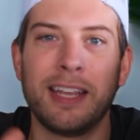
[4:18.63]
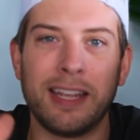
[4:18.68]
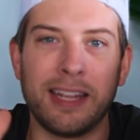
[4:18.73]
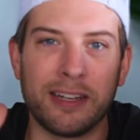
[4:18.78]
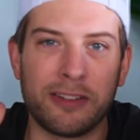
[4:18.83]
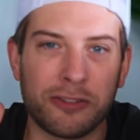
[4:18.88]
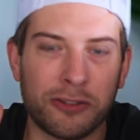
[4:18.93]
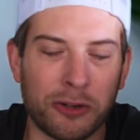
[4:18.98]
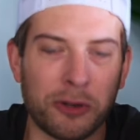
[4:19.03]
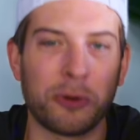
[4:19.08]

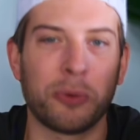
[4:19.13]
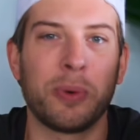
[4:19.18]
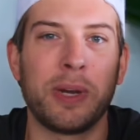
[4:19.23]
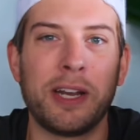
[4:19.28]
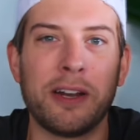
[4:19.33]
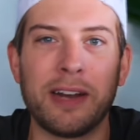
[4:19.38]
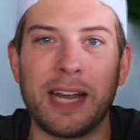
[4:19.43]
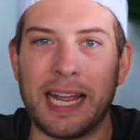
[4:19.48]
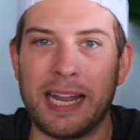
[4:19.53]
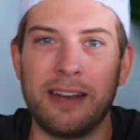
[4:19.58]
it's
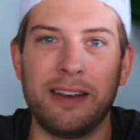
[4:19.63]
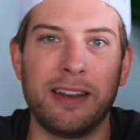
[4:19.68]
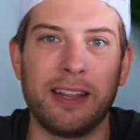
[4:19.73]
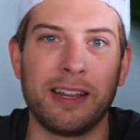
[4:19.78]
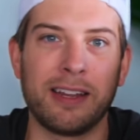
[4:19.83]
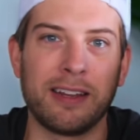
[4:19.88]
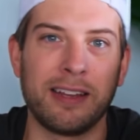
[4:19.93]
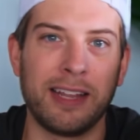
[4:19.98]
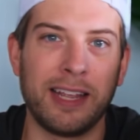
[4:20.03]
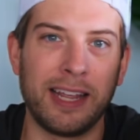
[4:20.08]
career
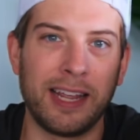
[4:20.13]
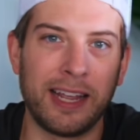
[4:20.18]
ending.